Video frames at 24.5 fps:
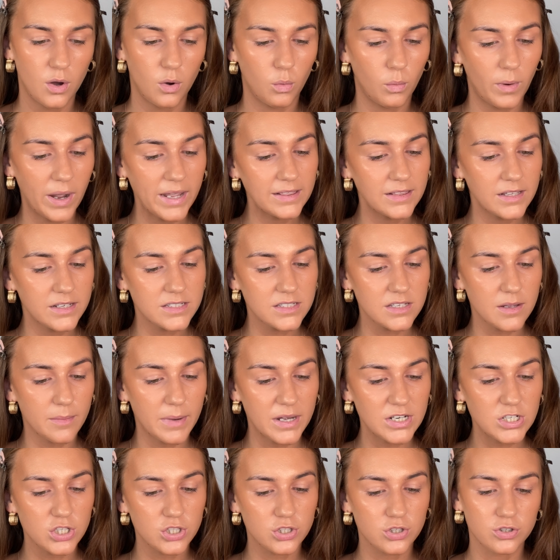Weightless
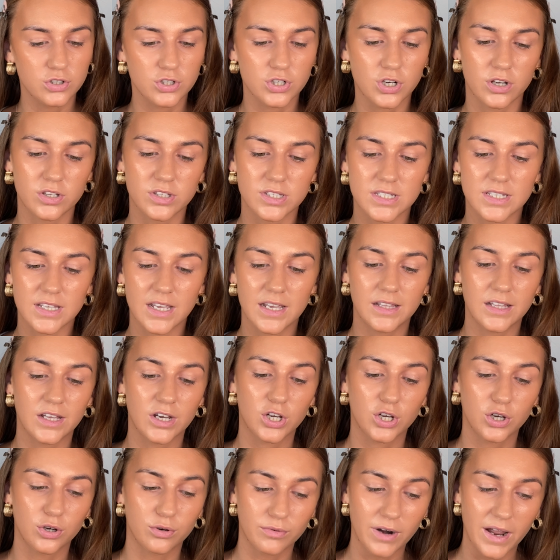Magic Touch Concealer
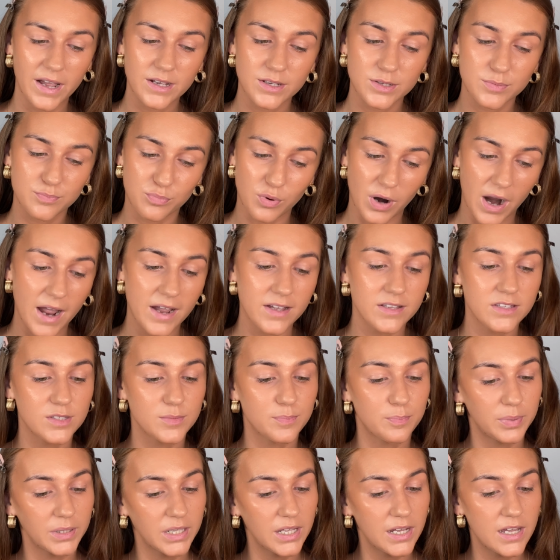corrects, brightens,
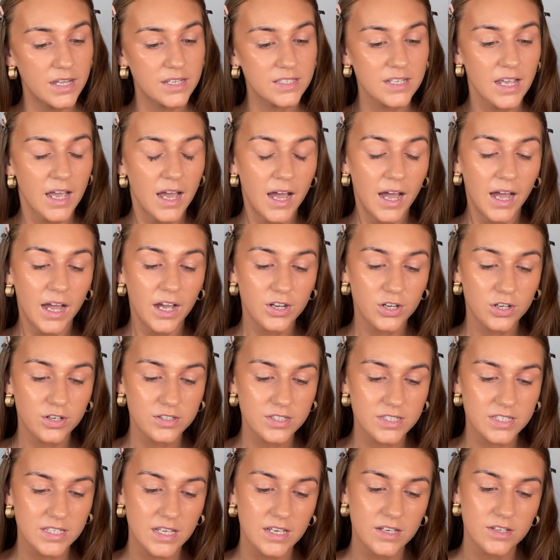blurs and
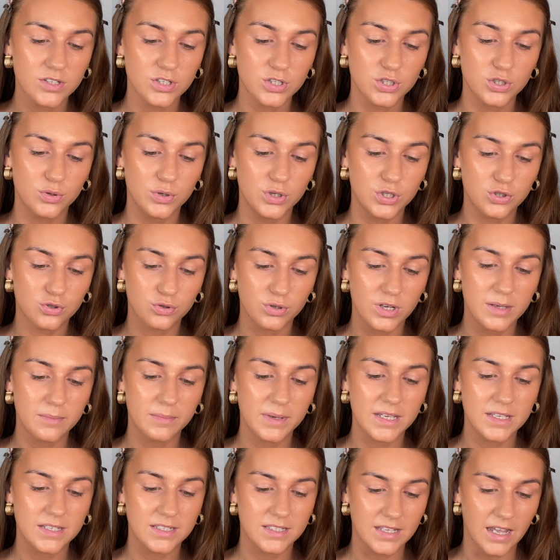conceals to a
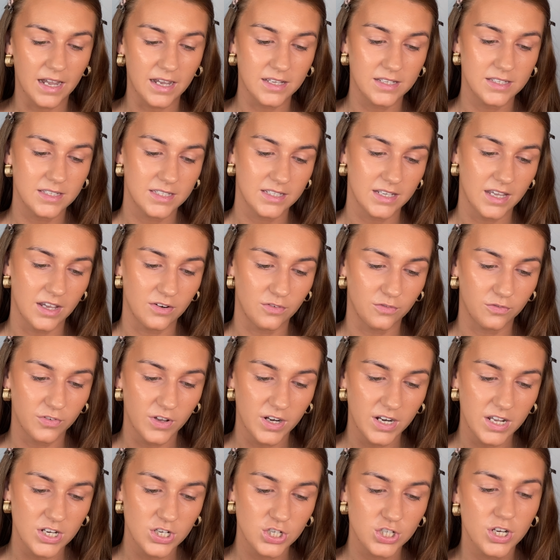dreamy second skin
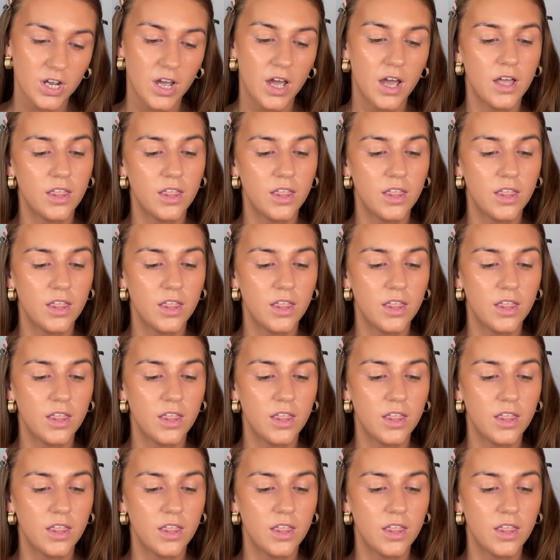finish.